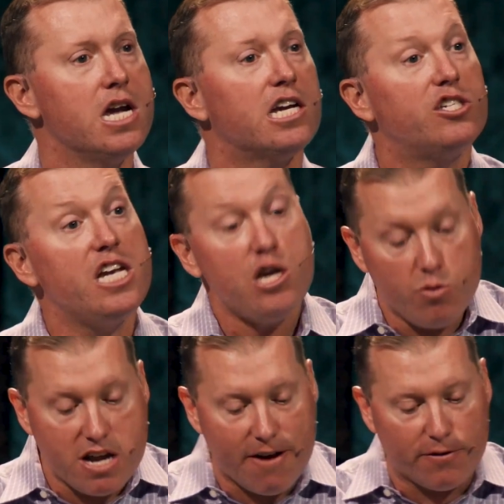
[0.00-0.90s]
You see,
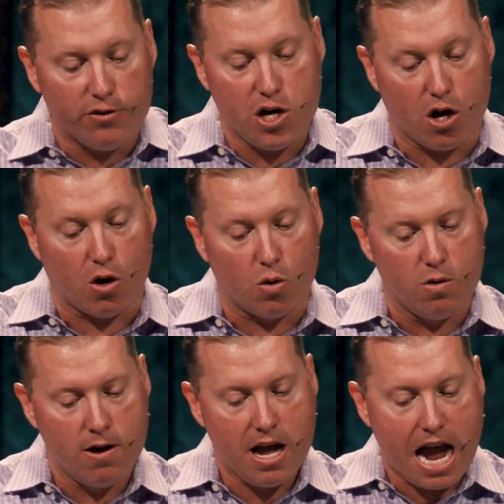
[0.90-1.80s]
you never
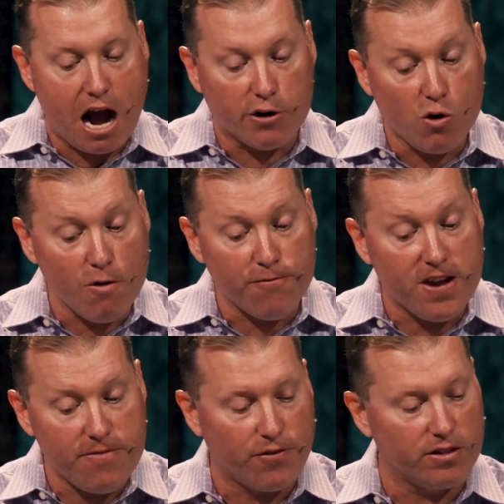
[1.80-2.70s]
know how your
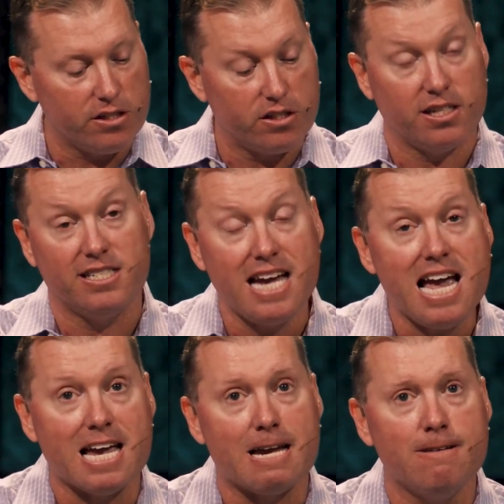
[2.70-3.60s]
faithfulness
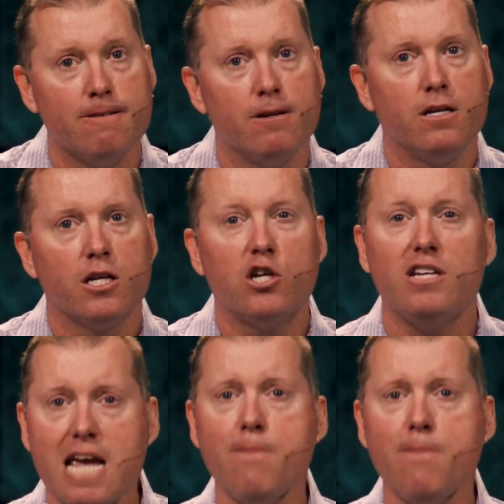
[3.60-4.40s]
today could